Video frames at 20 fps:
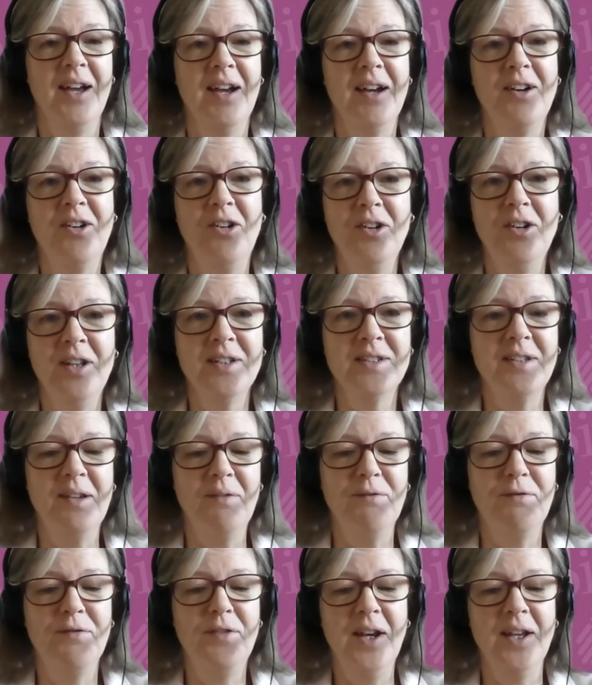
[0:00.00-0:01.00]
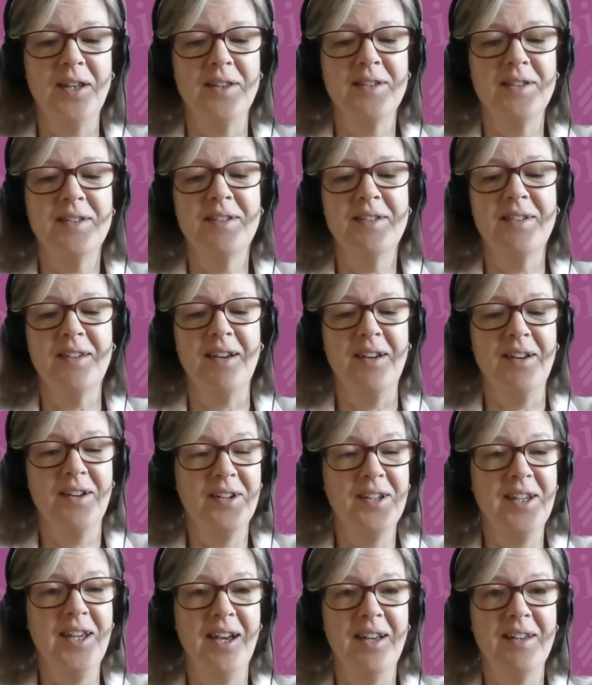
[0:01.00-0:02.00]
Colleagues and friends,
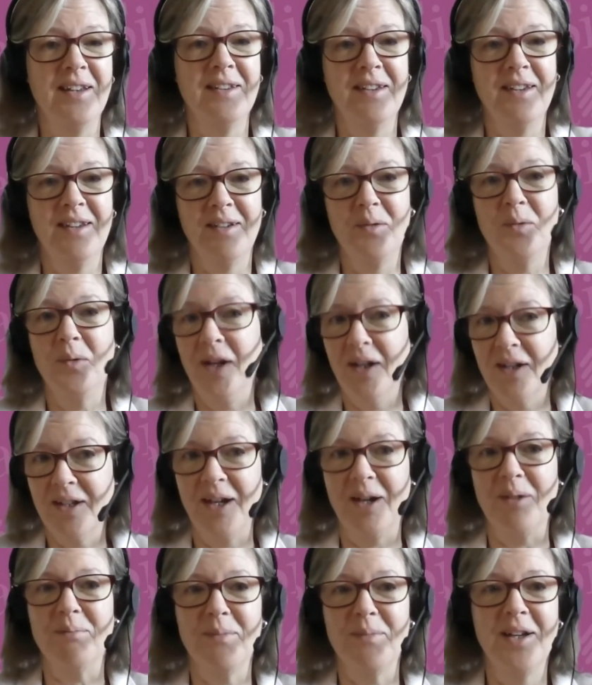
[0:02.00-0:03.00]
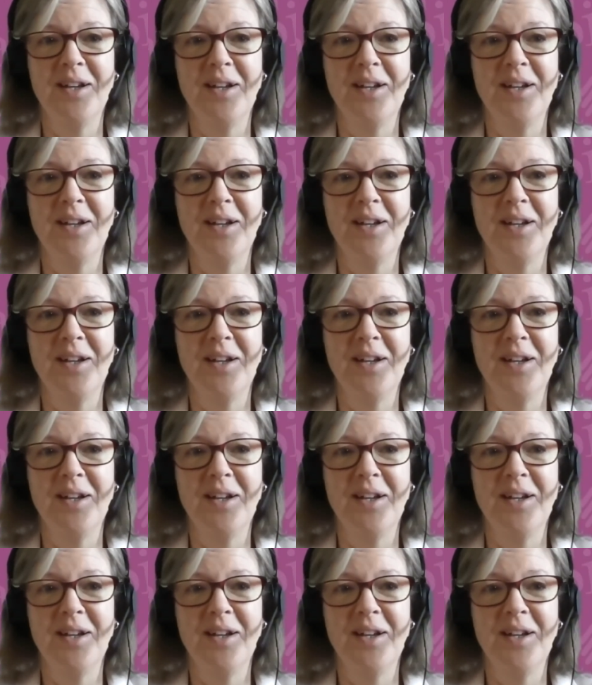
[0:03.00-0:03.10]
again, welcome